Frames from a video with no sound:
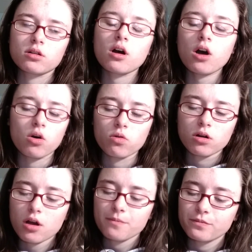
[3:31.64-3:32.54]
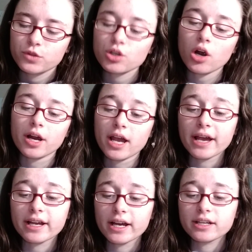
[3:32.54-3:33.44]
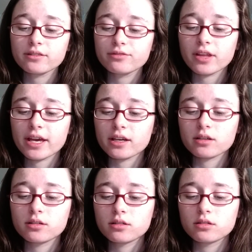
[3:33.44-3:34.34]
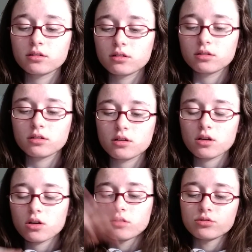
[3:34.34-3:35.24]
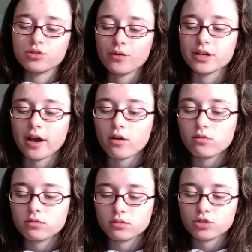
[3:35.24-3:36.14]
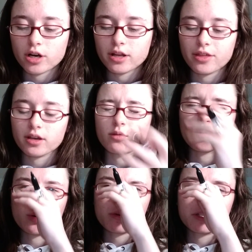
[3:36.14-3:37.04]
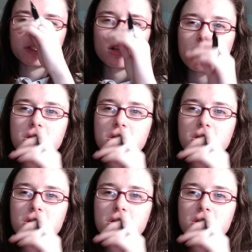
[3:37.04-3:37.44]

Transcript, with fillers: Oh, sorry, I kind of like zoned out trying to think of what it was.